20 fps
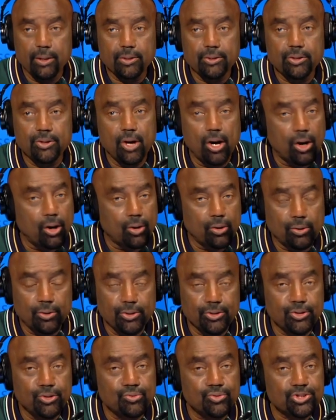No,
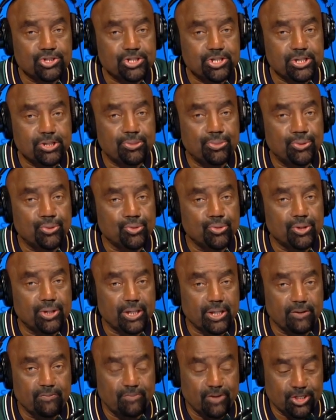you will see through
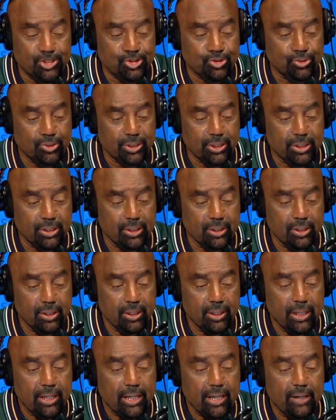it eventually.
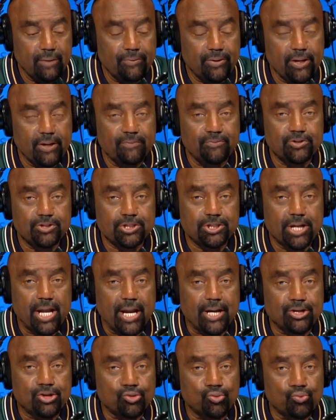If it's
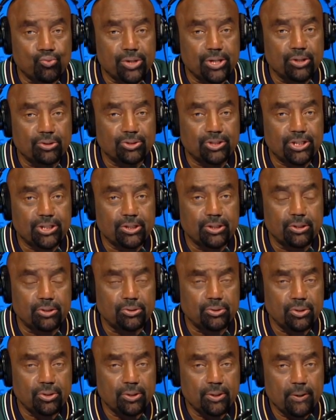not the real
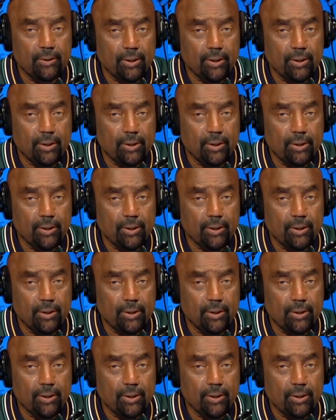deal,